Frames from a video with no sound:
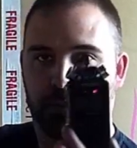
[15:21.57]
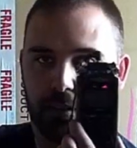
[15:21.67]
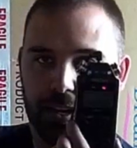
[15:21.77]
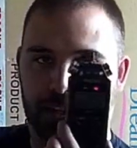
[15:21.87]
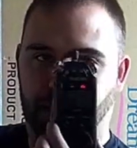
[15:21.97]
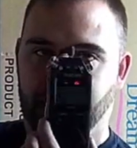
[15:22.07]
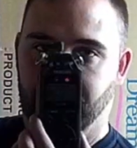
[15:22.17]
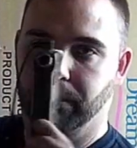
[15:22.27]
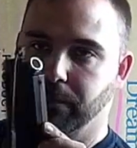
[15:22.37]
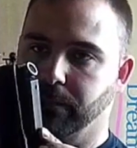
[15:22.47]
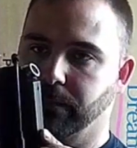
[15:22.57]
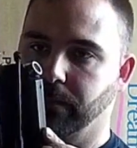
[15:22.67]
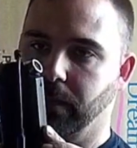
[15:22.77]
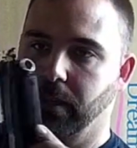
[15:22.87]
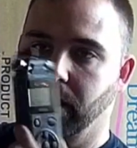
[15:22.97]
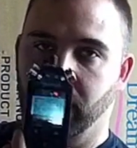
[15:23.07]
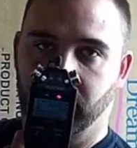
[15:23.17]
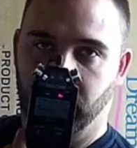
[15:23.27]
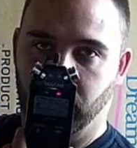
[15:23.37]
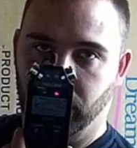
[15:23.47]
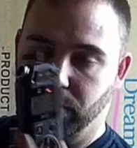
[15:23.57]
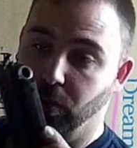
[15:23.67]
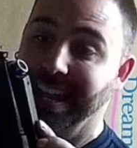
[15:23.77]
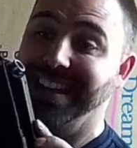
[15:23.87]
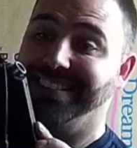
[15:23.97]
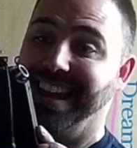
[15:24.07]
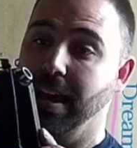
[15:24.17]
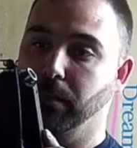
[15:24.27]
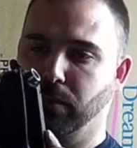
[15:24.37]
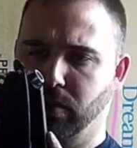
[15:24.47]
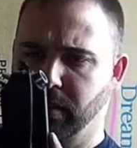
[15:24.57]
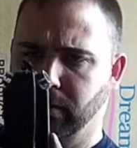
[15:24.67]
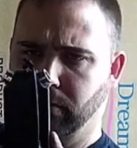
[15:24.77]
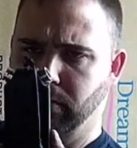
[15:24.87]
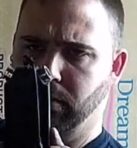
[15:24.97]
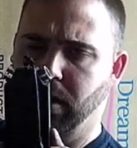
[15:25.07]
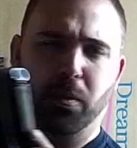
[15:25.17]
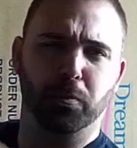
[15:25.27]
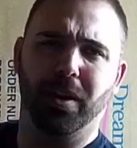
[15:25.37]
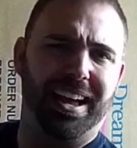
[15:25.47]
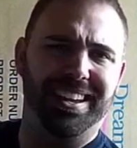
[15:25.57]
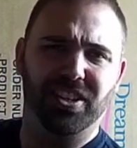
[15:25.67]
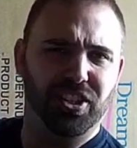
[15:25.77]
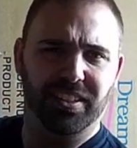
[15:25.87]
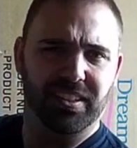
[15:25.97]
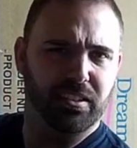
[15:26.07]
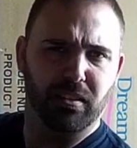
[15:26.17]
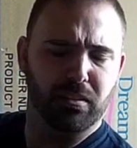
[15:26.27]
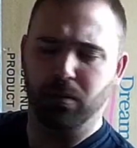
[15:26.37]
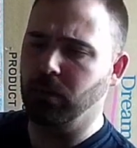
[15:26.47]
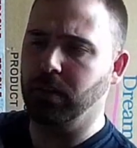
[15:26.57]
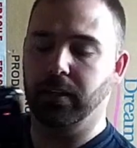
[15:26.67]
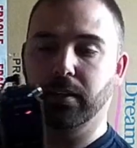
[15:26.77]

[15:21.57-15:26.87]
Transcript: Tascam recorders, or Tascam, sorry. I always put H in these, I don't know why.